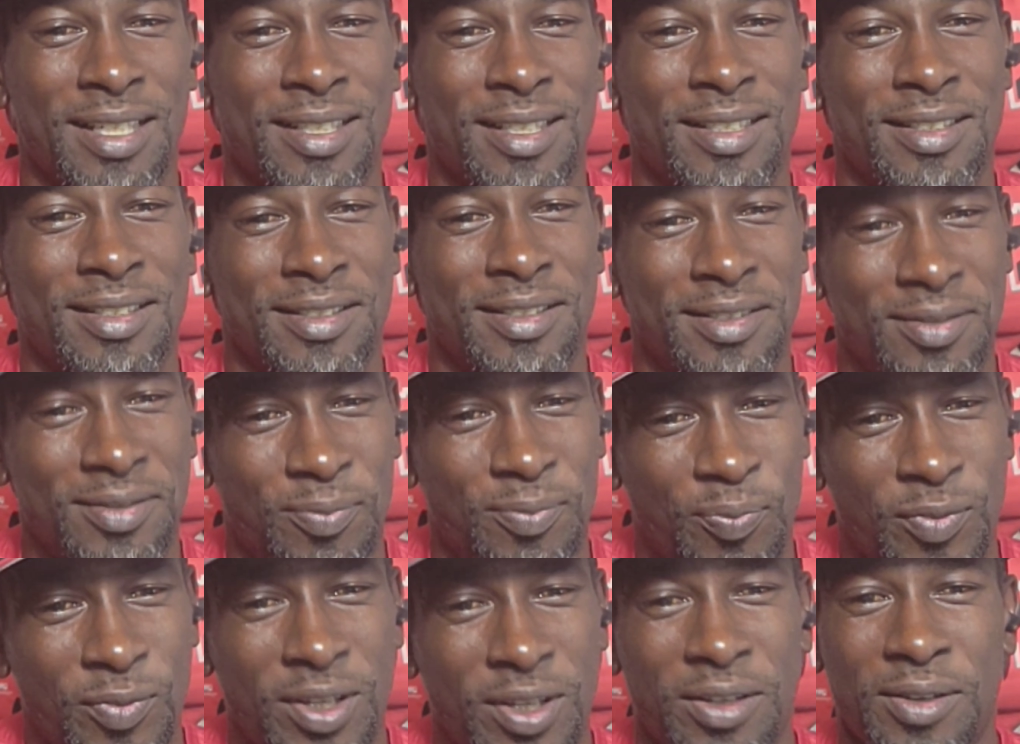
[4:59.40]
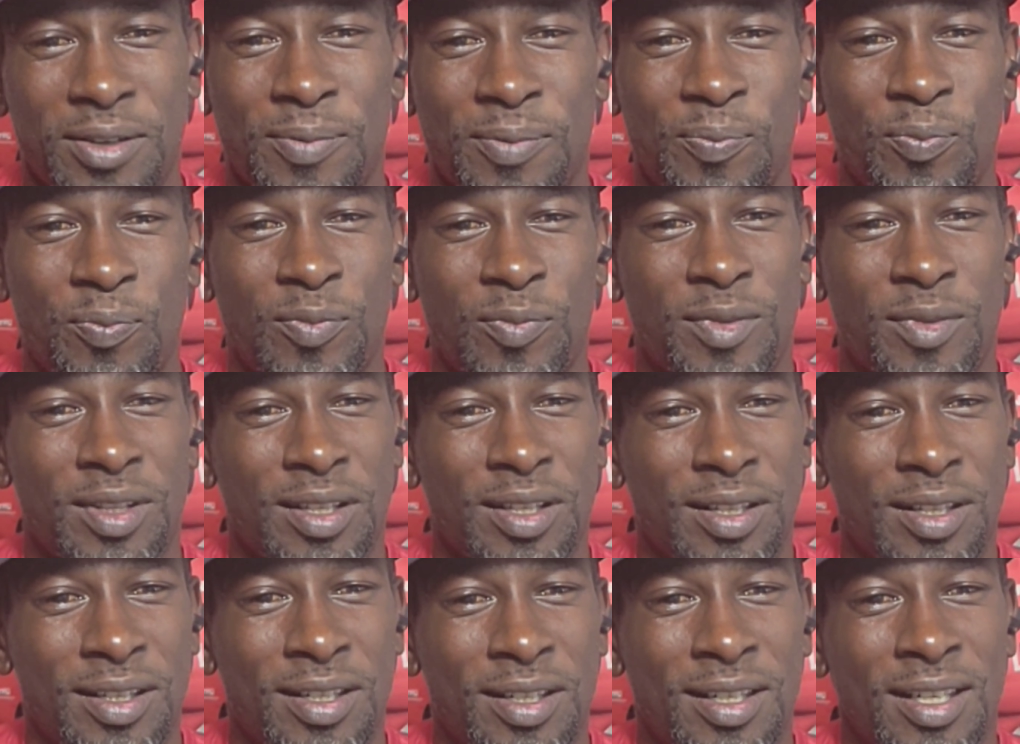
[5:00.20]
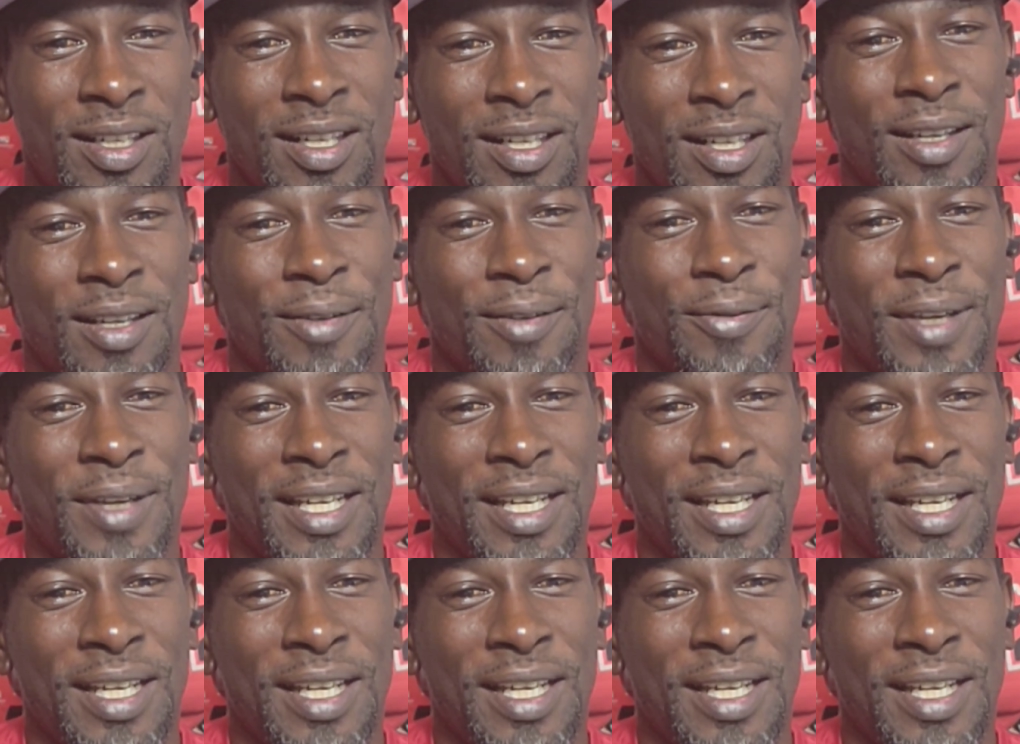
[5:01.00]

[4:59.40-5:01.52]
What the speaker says: looked like that. They're a younger team, less